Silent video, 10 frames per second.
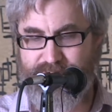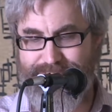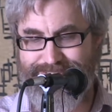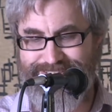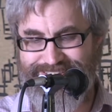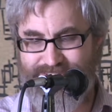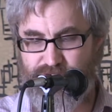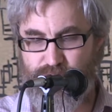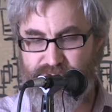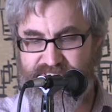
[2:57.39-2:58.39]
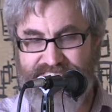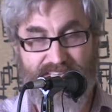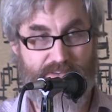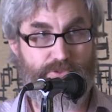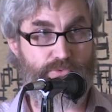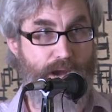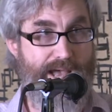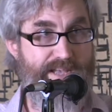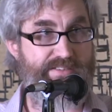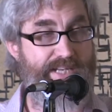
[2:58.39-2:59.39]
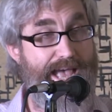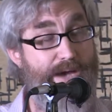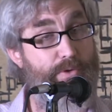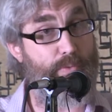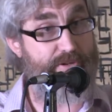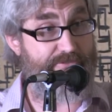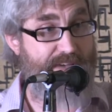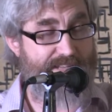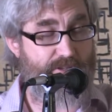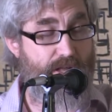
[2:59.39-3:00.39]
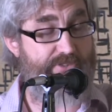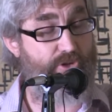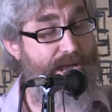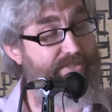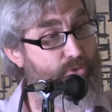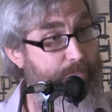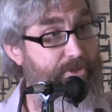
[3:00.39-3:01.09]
did into sea level rise and how it would affect Gloucester High School